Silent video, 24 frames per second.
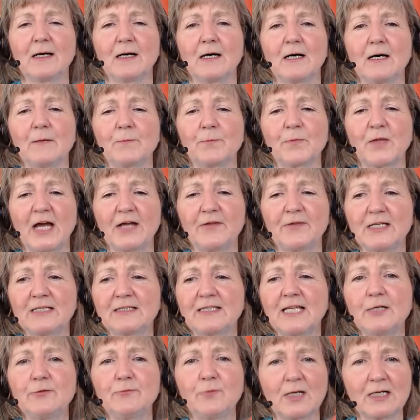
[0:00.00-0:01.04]
Um, I think
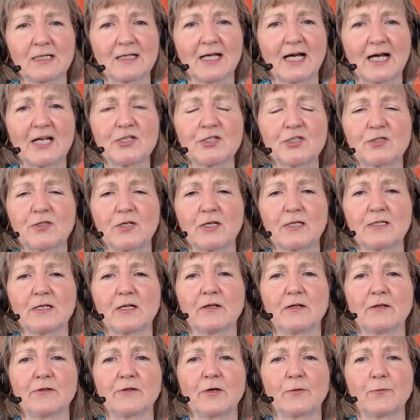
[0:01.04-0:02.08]
they realized that
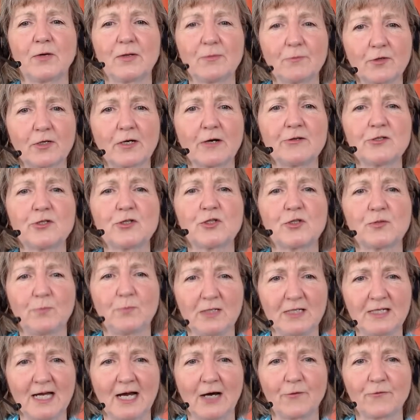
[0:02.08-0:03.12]
that we were going to
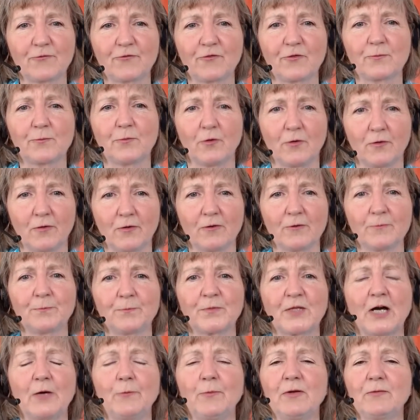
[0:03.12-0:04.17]
speak out for Paul
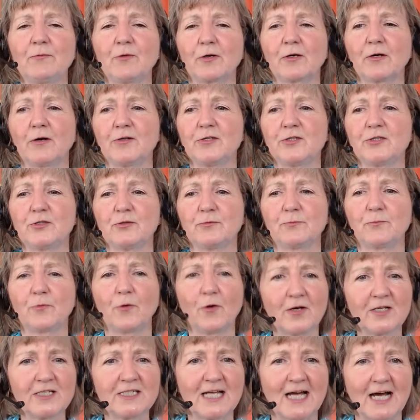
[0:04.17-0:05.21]
and we were going to
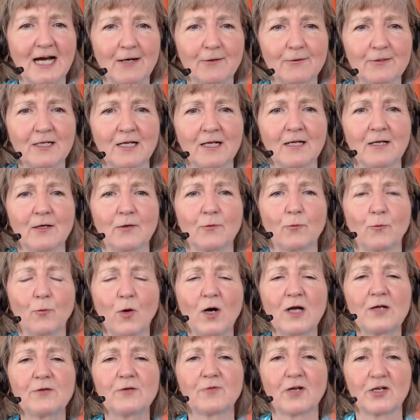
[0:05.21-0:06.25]
point out
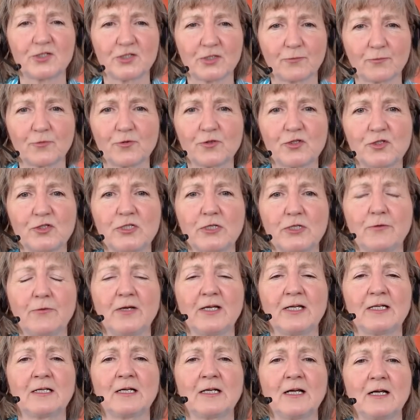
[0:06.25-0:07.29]
what Russia was
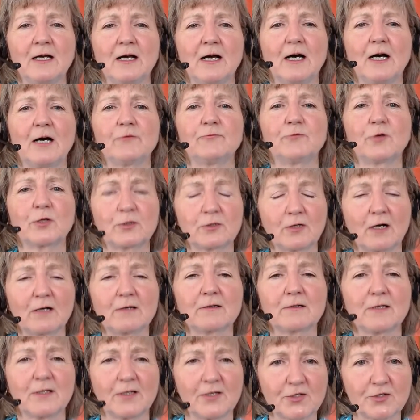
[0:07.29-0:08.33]
doing, uh,
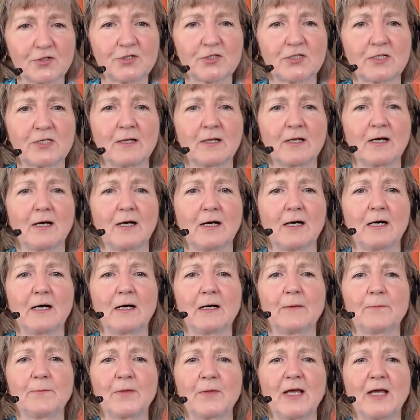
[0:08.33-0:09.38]
regardless.
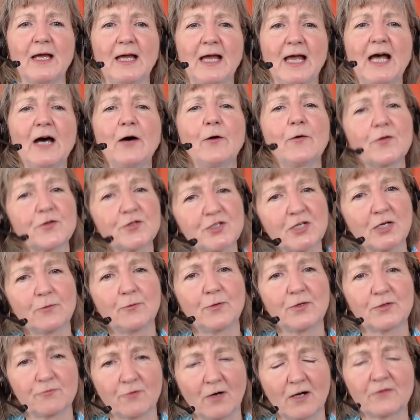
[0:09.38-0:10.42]
Um, also,
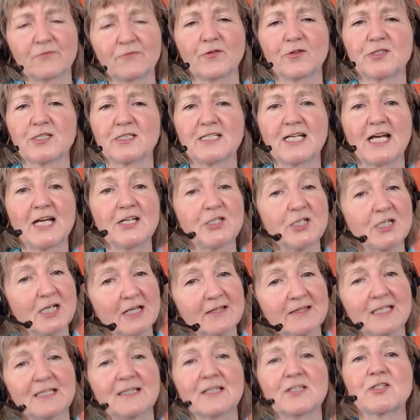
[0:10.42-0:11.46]
with wrongful detention, I
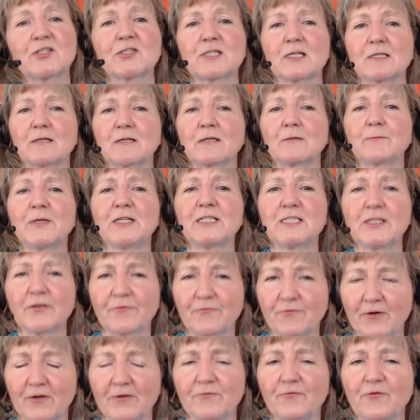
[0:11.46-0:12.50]
think this is a little bit
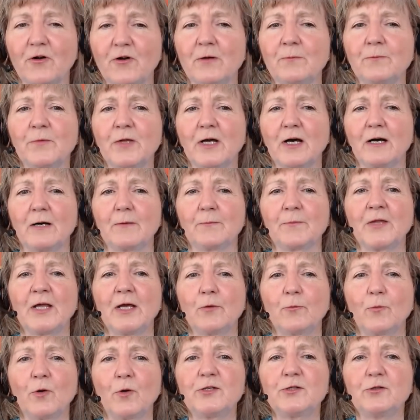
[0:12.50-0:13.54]
different from um,
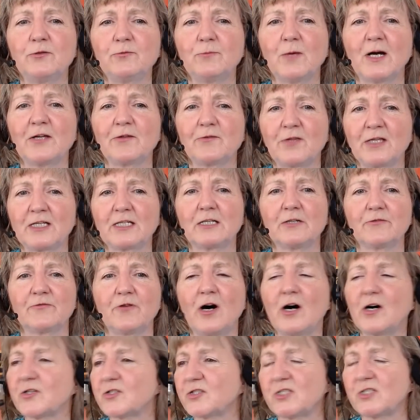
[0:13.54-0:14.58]
what you might think of
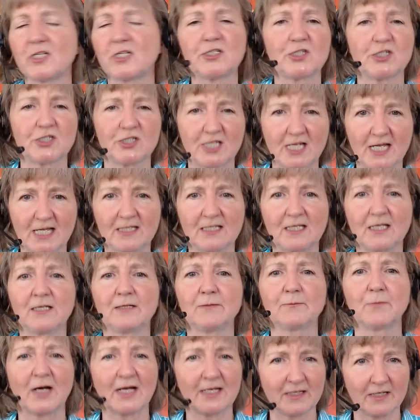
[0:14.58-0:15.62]
hostage
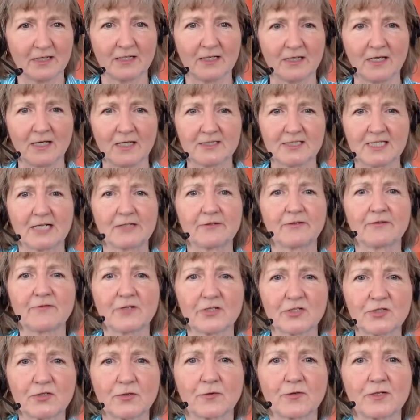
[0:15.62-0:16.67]
taking by a
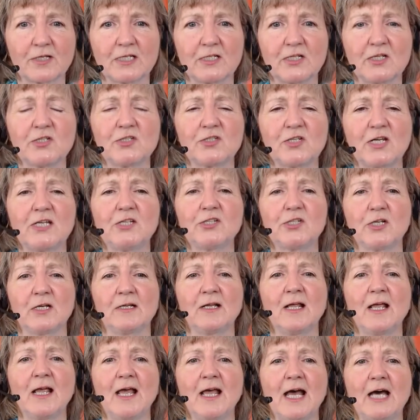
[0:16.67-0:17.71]
terrorist
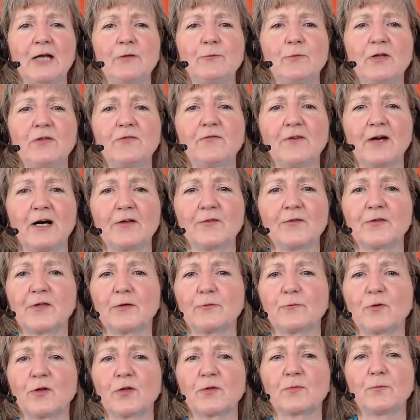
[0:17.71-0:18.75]
organization. And we felt
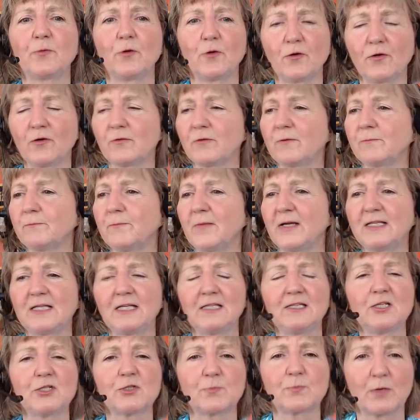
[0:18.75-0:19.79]
that with Paul
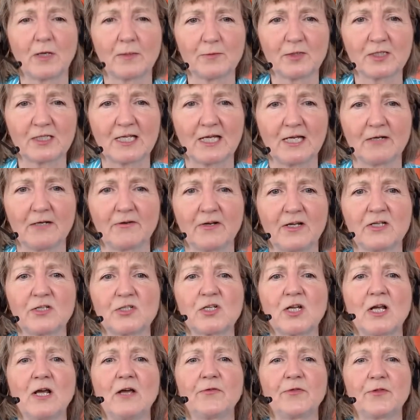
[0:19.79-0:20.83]
making these public
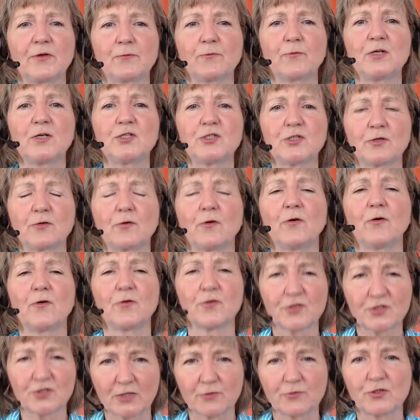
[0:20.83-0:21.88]
hearings, that we should
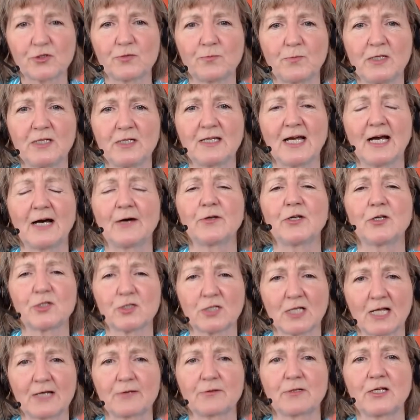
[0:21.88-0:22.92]
also speak out as
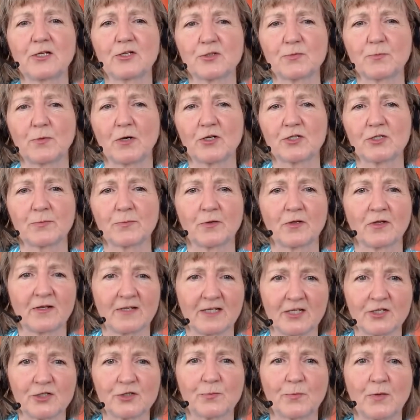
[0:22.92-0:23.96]
loudly as possible
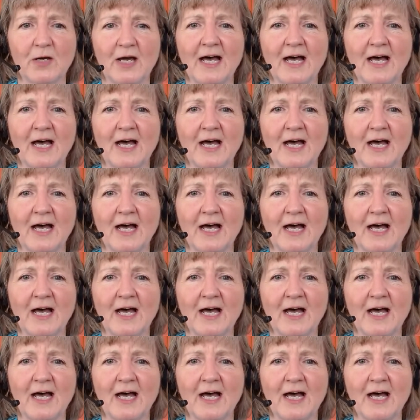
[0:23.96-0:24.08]
on his